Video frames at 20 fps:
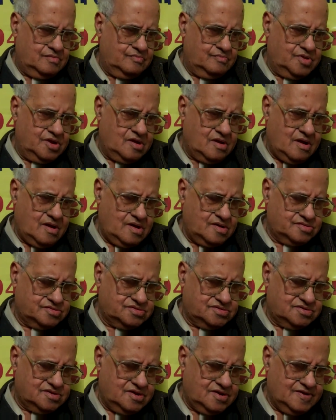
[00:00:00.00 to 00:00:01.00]

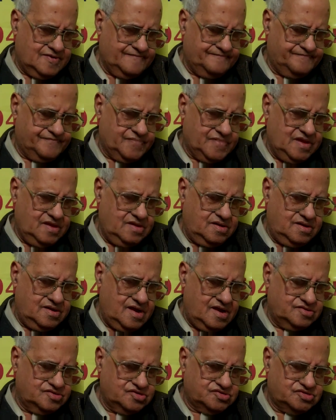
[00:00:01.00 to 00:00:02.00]
Because
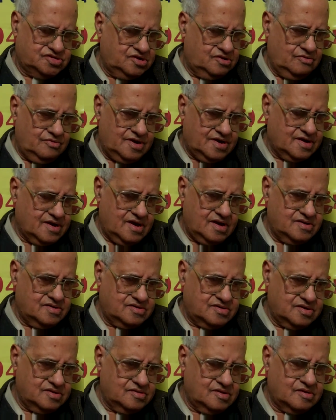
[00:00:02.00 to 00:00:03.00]
India is a secular
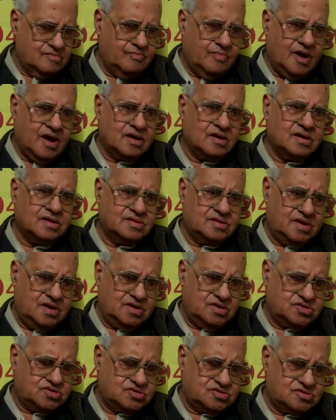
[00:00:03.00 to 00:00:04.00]
country. That
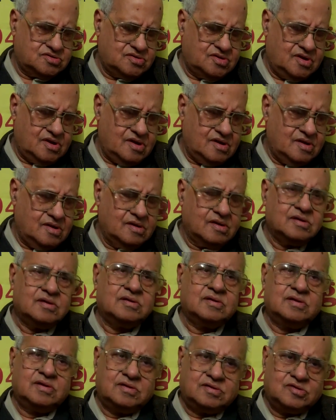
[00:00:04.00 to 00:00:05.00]
Bangladesh,
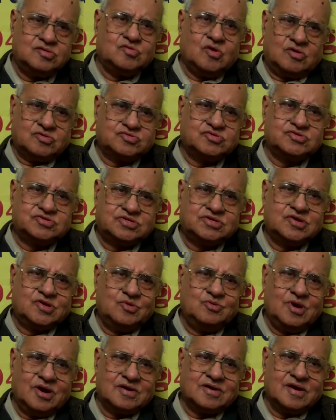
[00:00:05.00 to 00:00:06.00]
it is also a
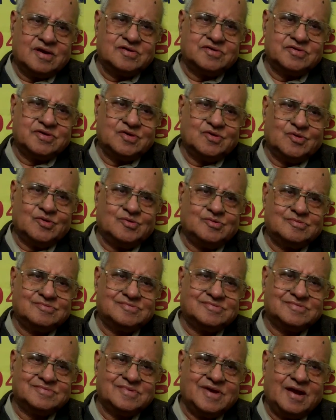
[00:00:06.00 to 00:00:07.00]
secular country, no?
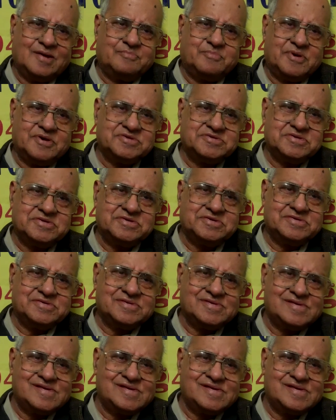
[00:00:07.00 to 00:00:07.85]
At present?